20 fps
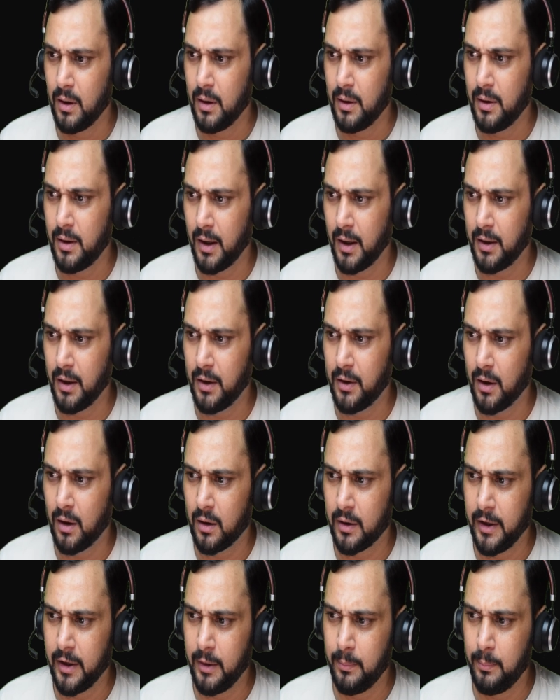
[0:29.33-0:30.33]
that the
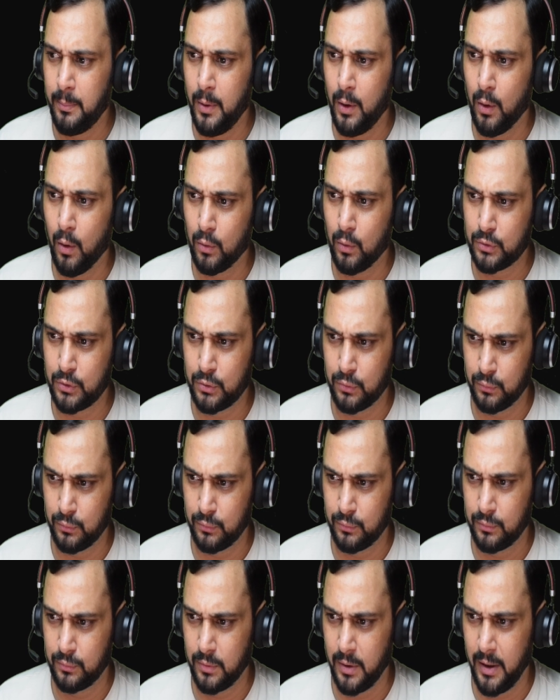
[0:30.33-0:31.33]
target belongs to.
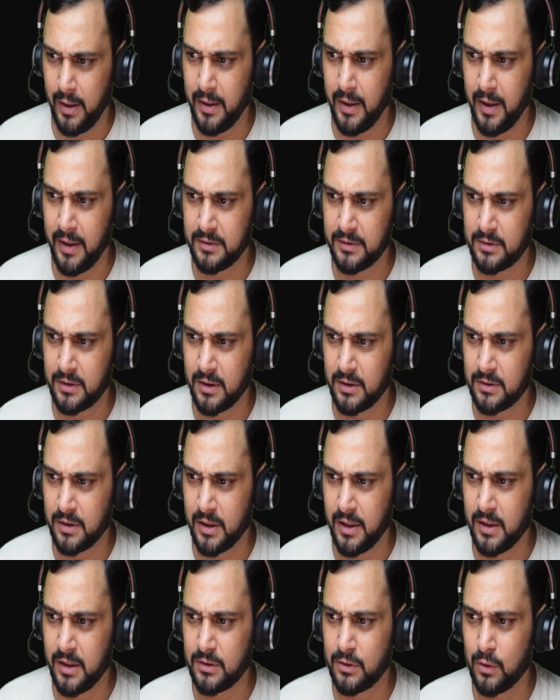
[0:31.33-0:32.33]
An instance
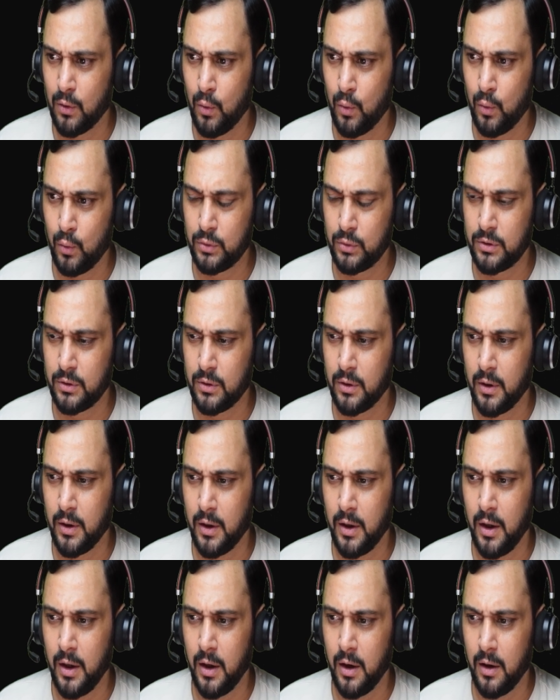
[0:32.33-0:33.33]
is host
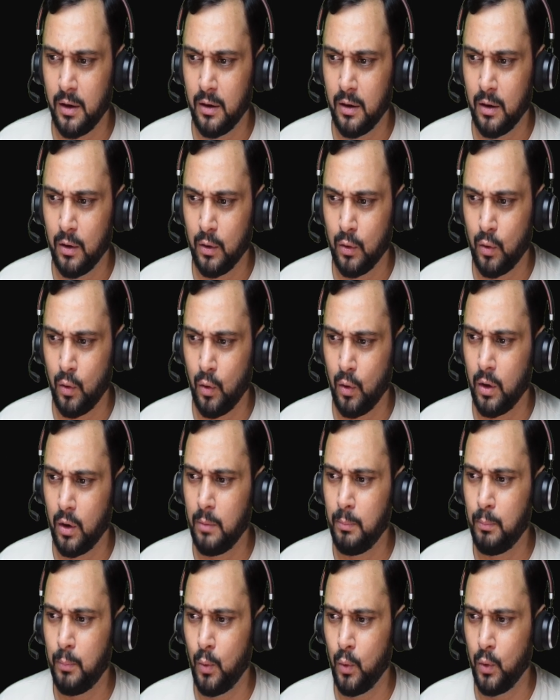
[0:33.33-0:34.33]

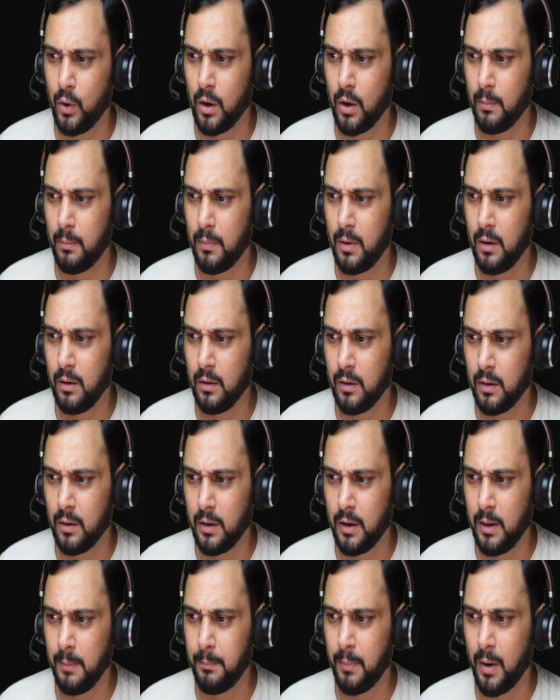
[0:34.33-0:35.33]
port number,
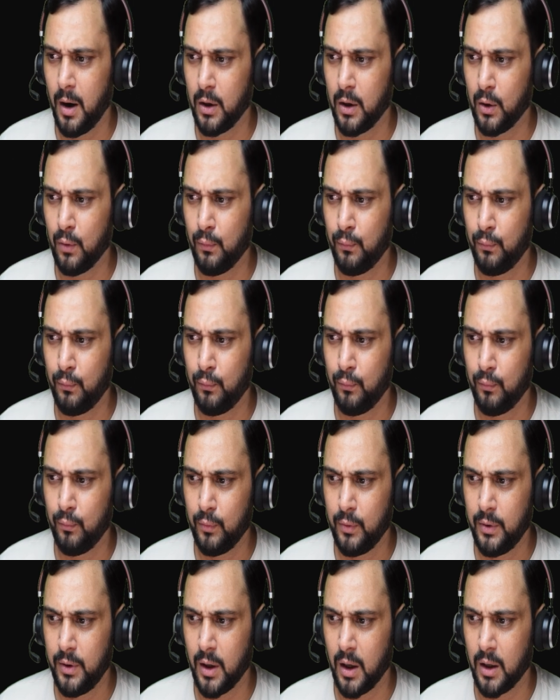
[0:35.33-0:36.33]
the part of
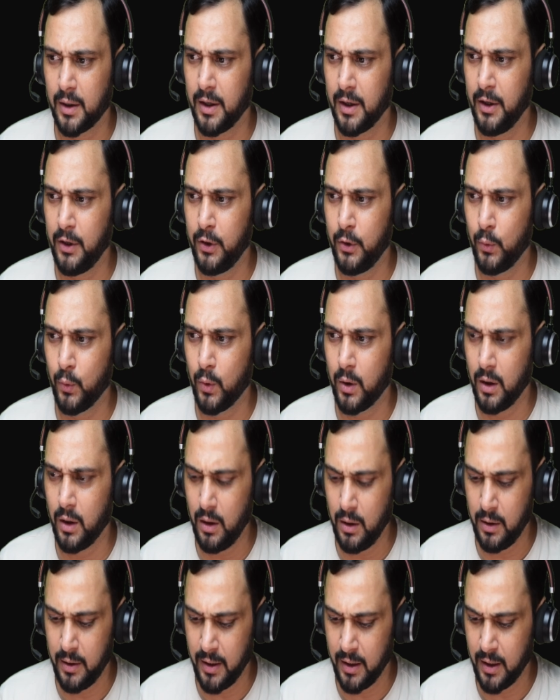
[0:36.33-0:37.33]
target
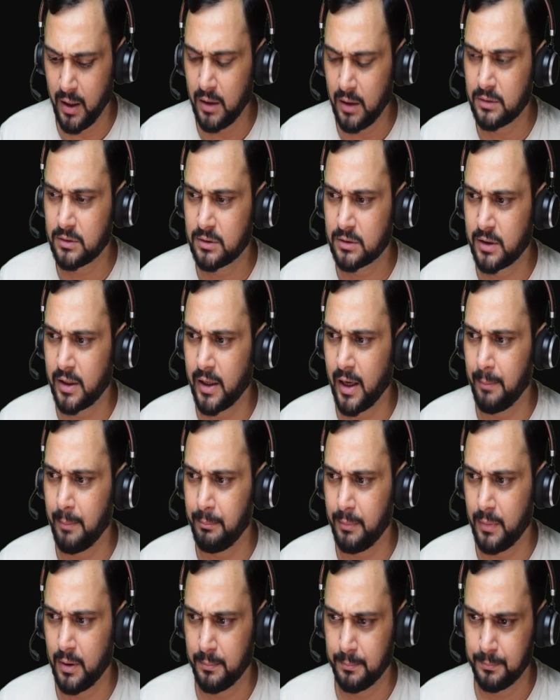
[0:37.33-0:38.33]
URL that are
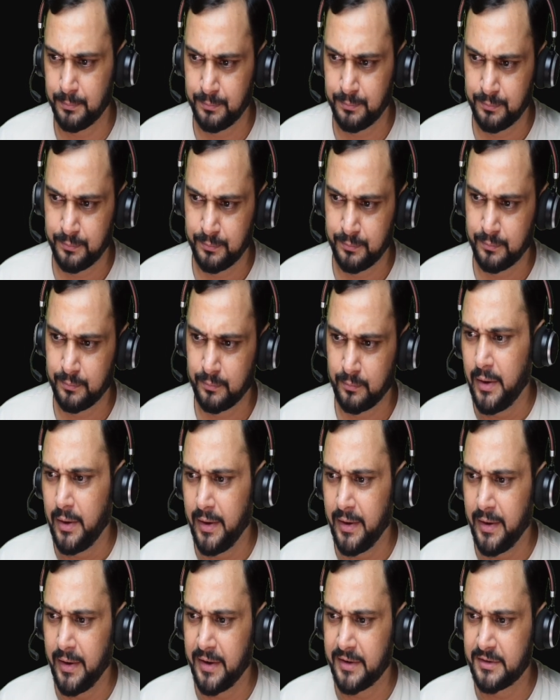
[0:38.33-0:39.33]
scrapped. Take
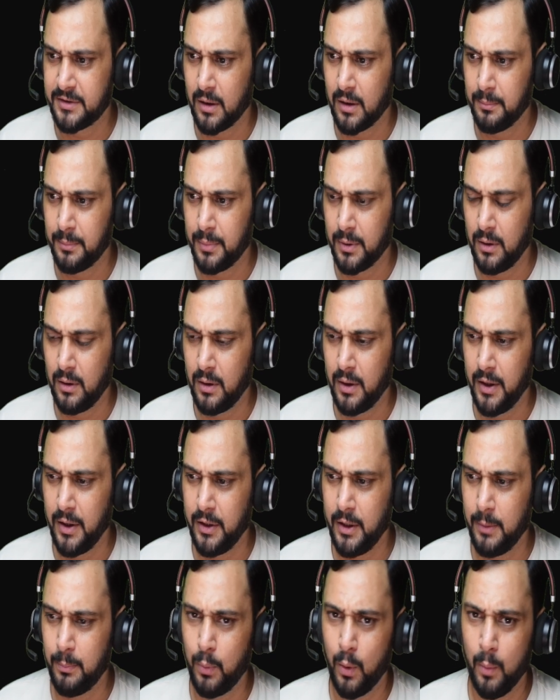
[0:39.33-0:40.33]
an example in
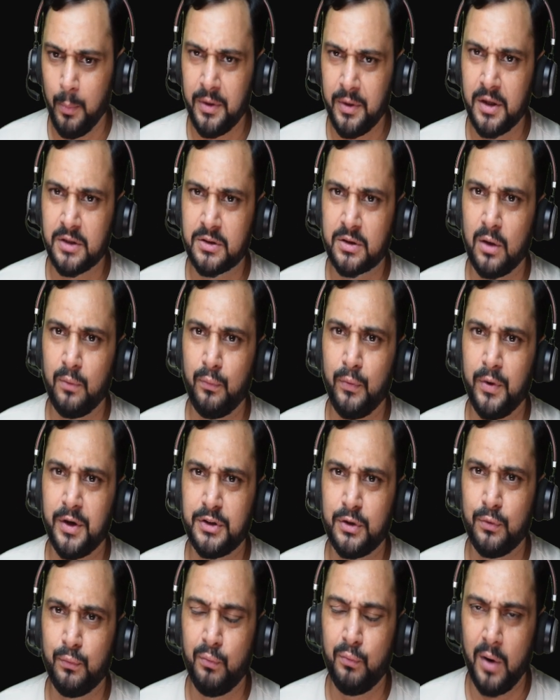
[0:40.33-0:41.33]
the Prometheus
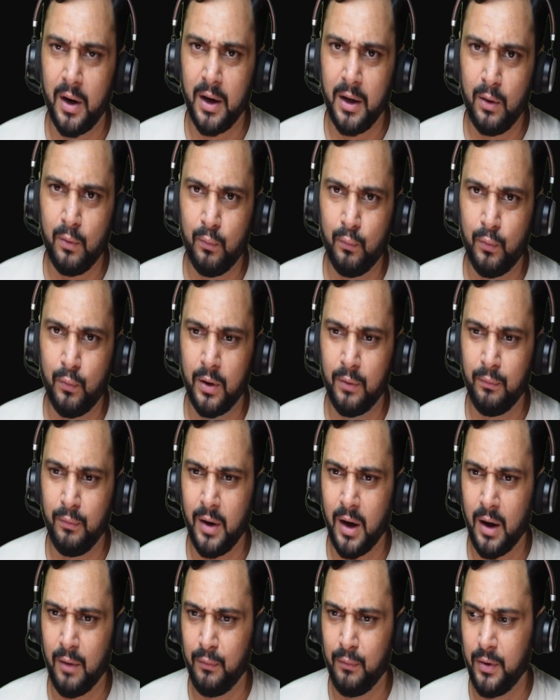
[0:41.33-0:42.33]
configuration file, what we
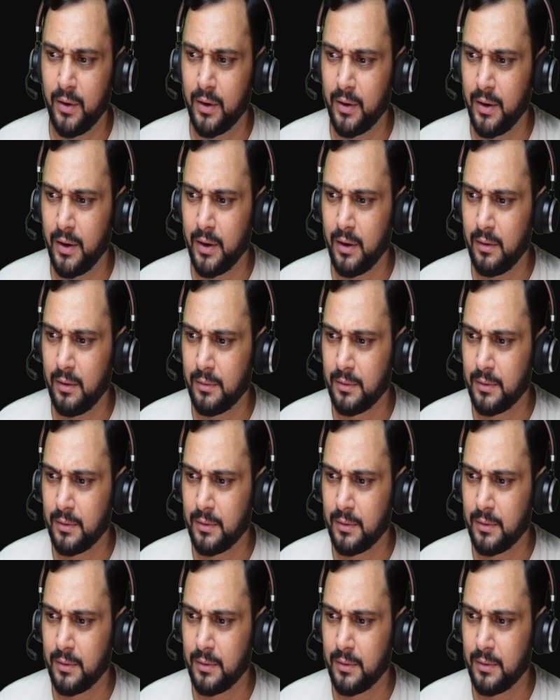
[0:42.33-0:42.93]
have written here,